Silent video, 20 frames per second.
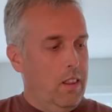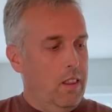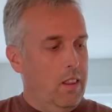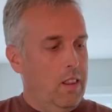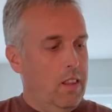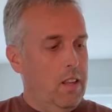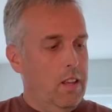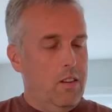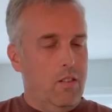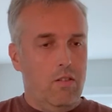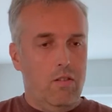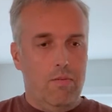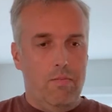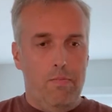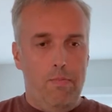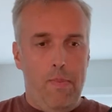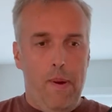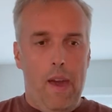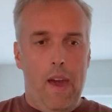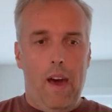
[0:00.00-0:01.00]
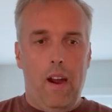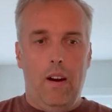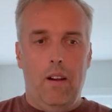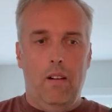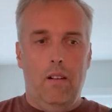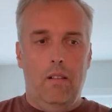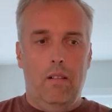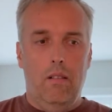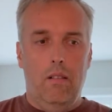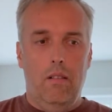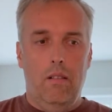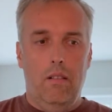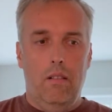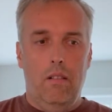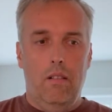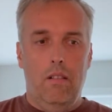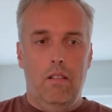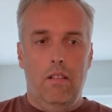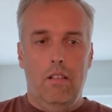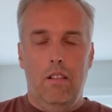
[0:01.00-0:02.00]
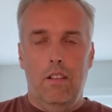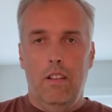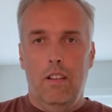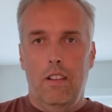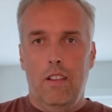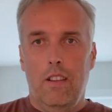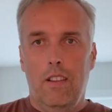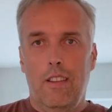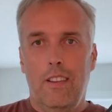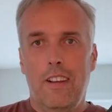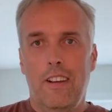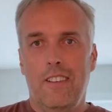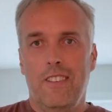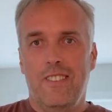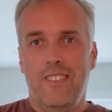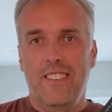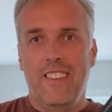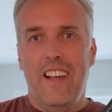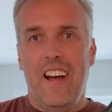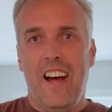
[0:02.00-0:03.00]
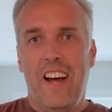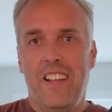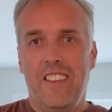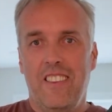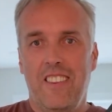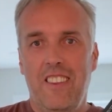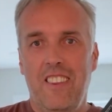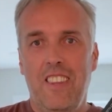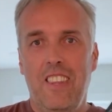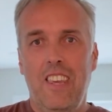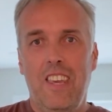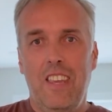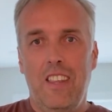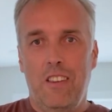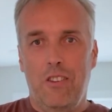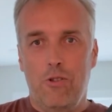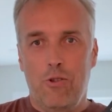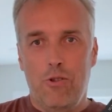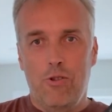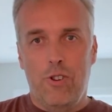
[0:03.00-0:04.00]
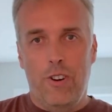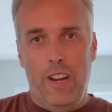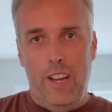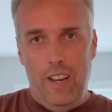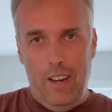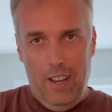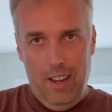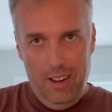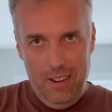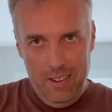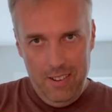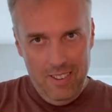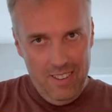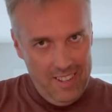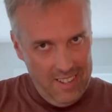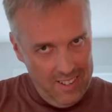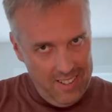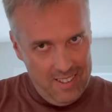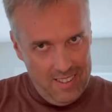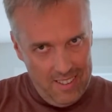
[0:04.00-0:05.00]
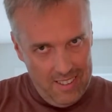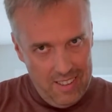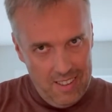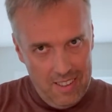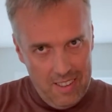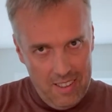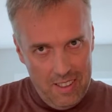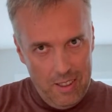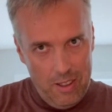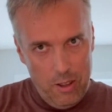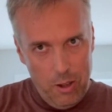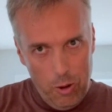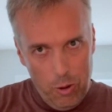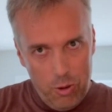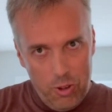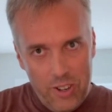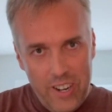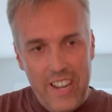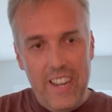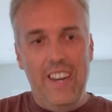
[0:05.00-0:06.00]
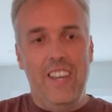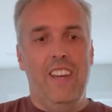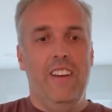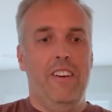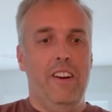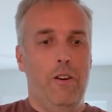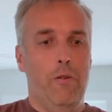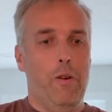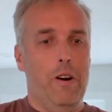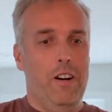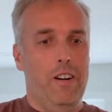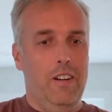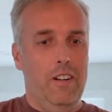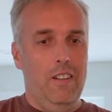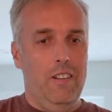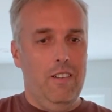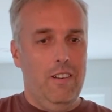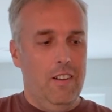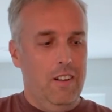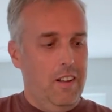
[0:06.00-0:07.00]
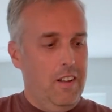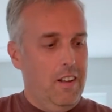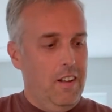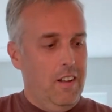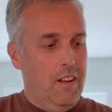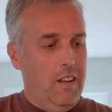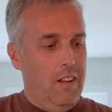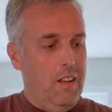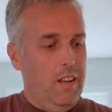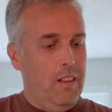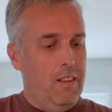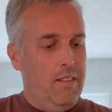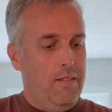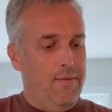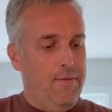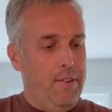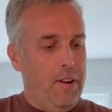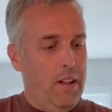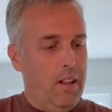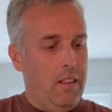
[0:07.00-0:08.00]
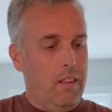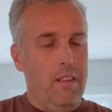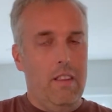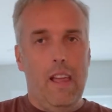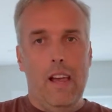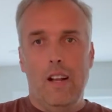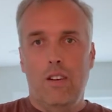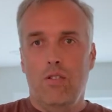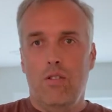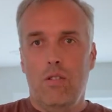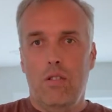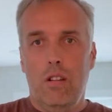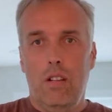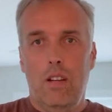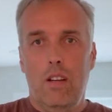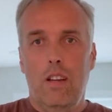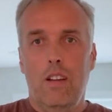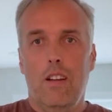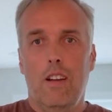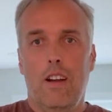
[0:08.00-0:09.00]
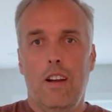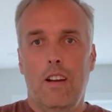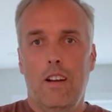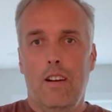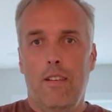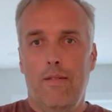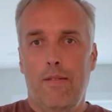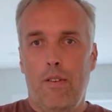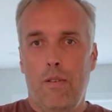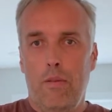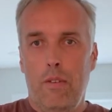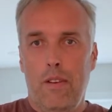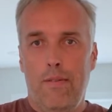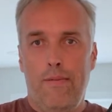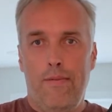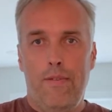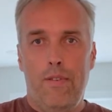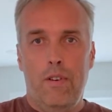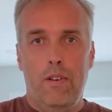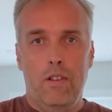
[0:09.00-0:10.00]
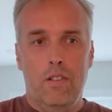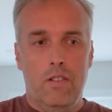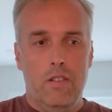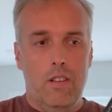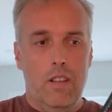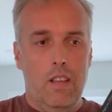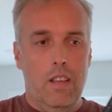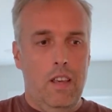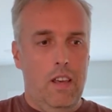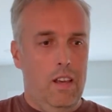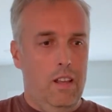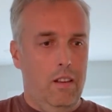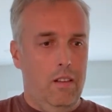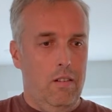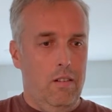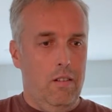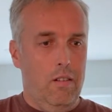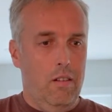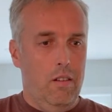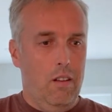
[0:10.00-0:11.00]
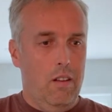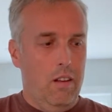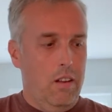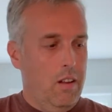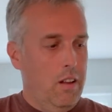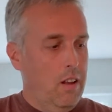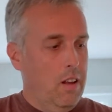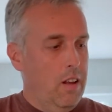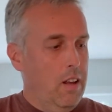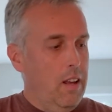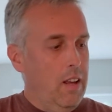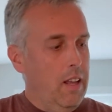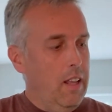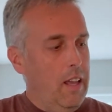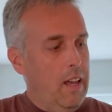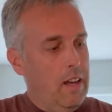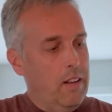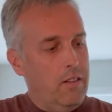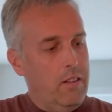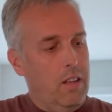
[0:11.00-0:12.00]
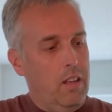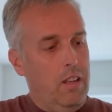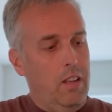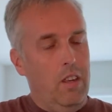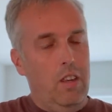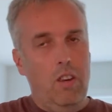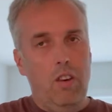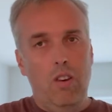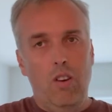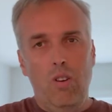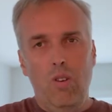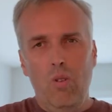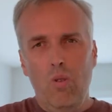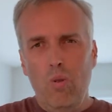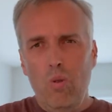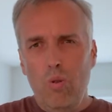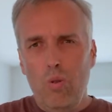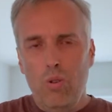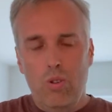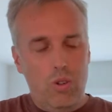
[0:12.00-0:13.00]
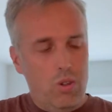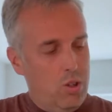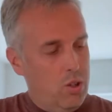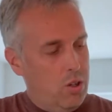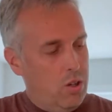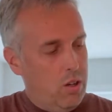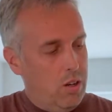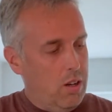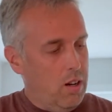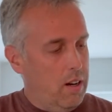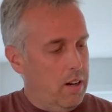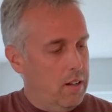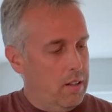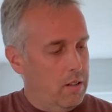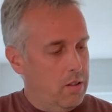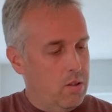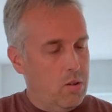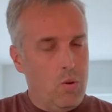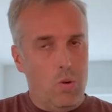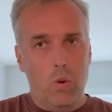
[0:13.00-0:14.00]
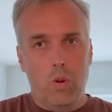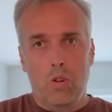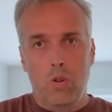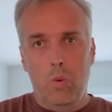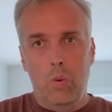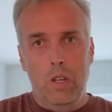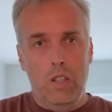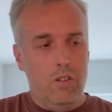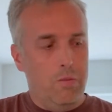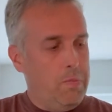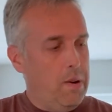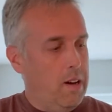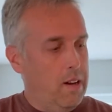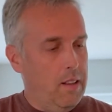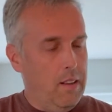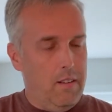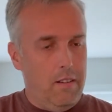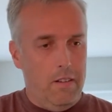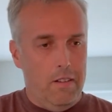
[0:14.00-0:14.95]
this paddle does not need training. No training required. It felt naturally from the first hit. It has a huge sweet spot.